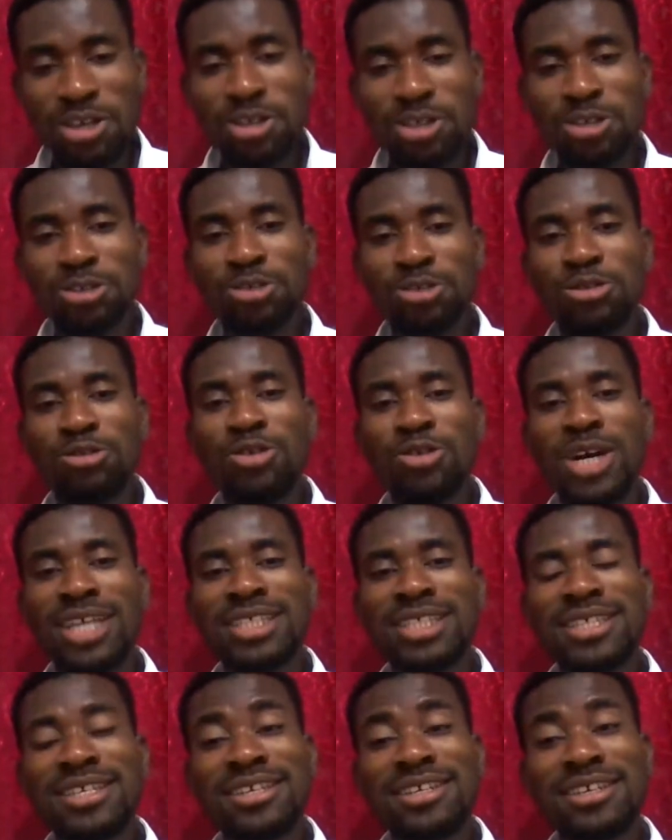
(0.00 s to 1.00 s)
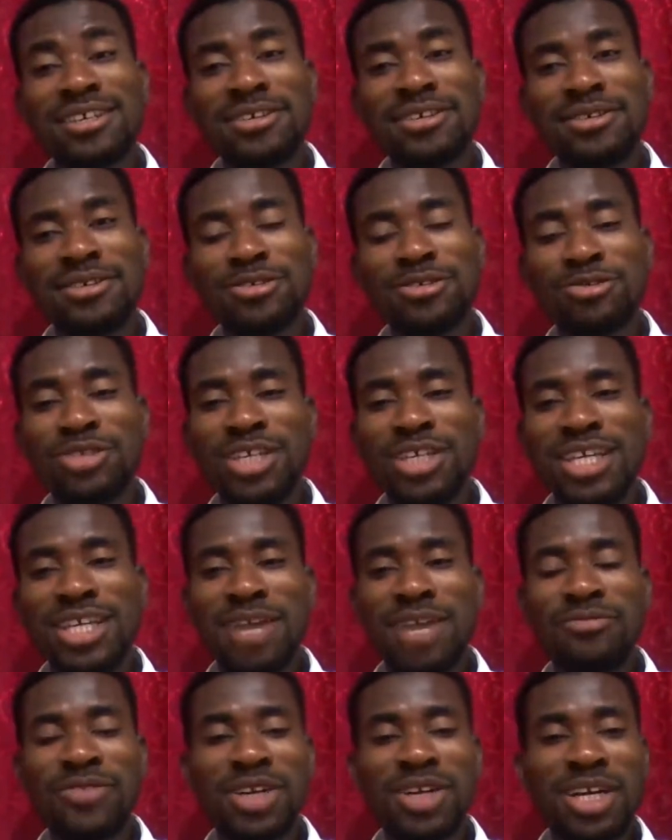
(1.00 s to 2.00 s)
So I think today
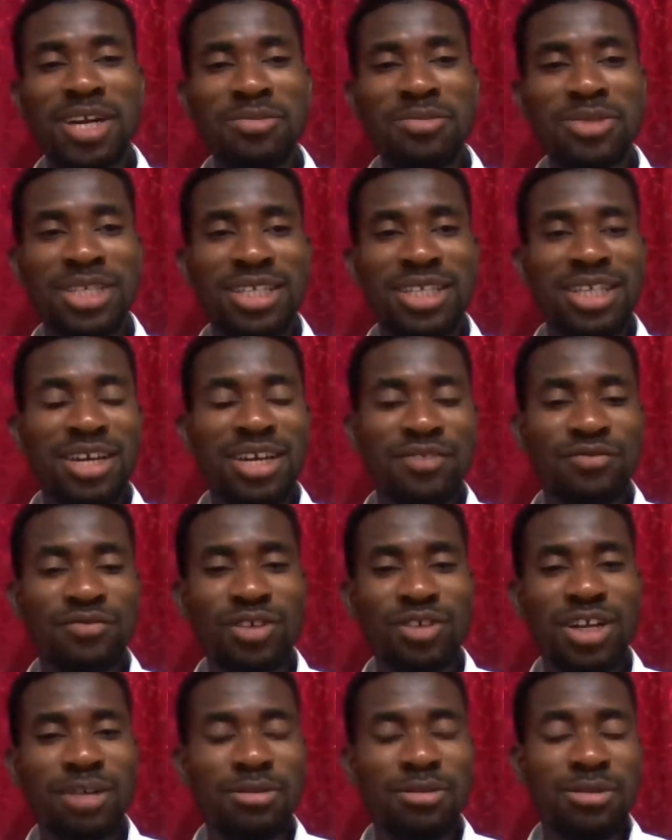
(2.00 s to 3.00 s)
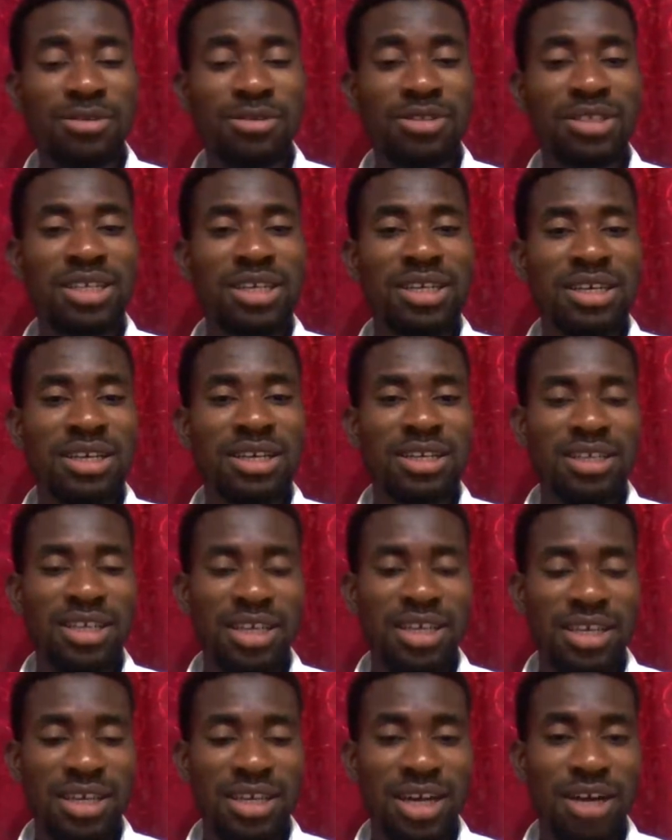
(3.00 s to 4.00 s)
I'm very happy that I've talked about
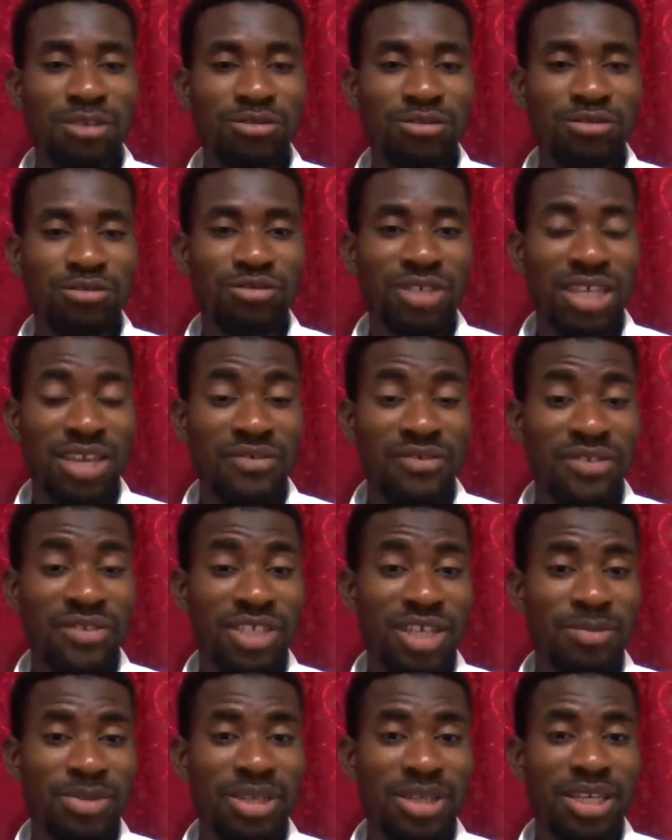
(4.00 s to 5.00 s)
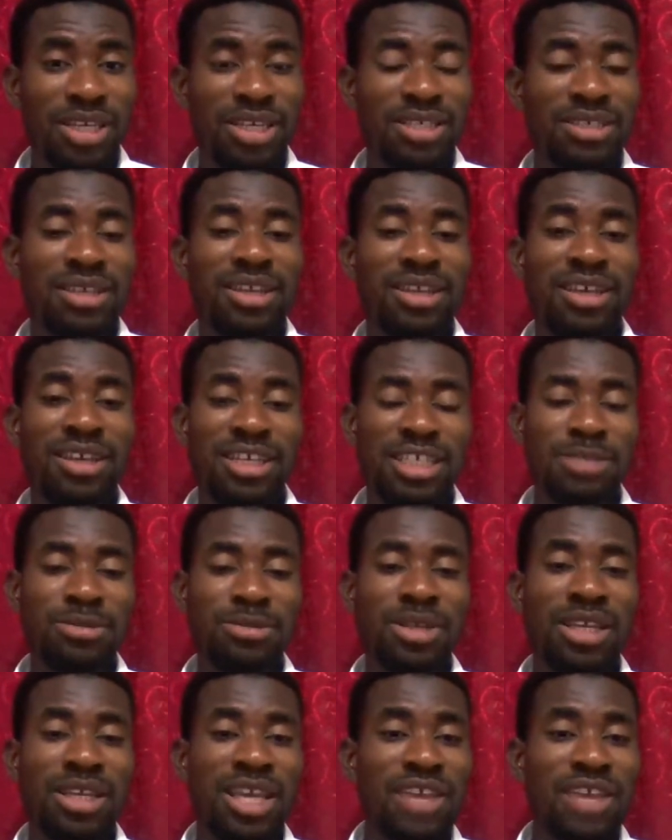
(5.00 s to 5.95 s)
how to do e-visa application and experience.